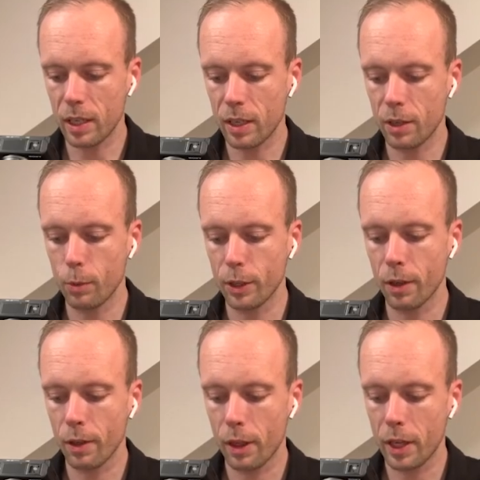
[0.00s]
don't know what
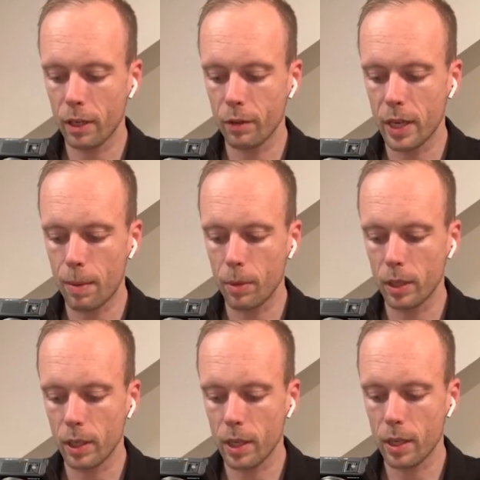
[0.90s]
to think of that, but
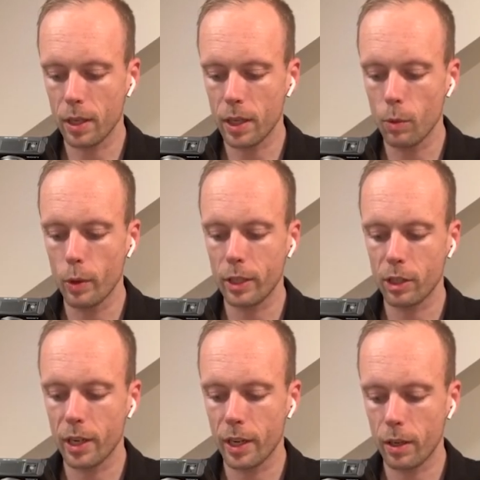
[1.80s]
he wins
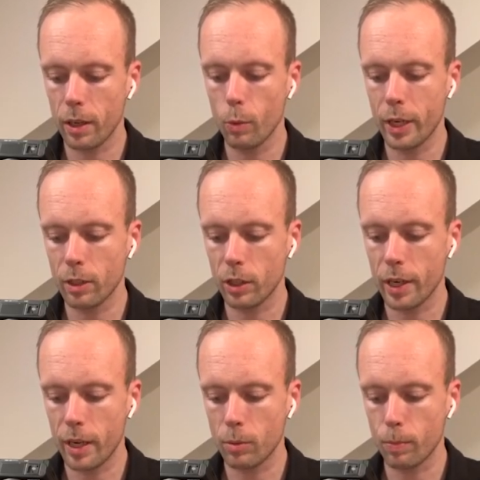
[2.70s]

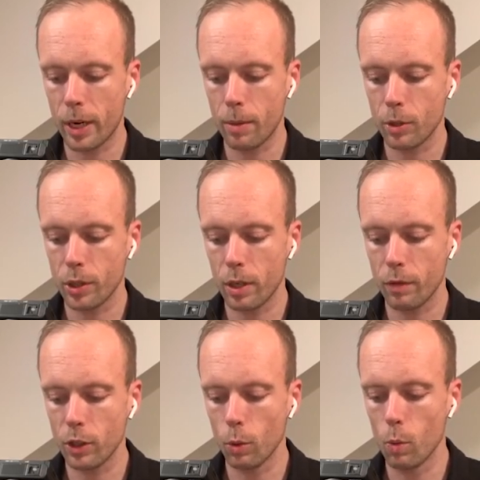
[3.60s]
games by himself.
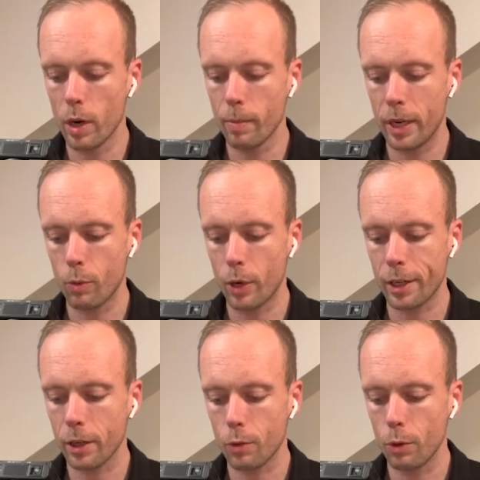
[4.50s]
He's a one-man
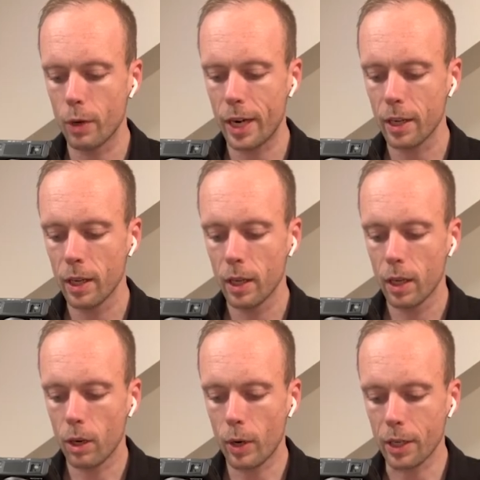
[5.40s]
wrecking crew, right?
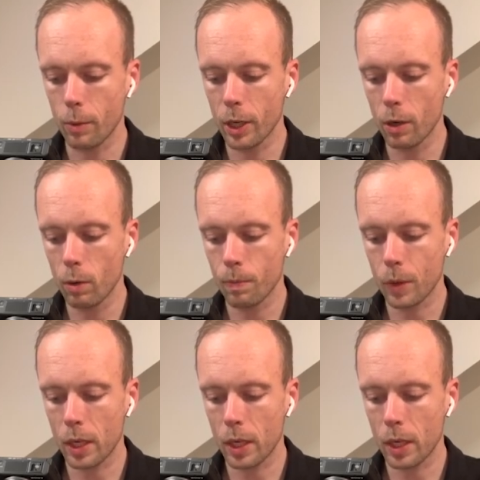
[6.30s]
All right, here we go.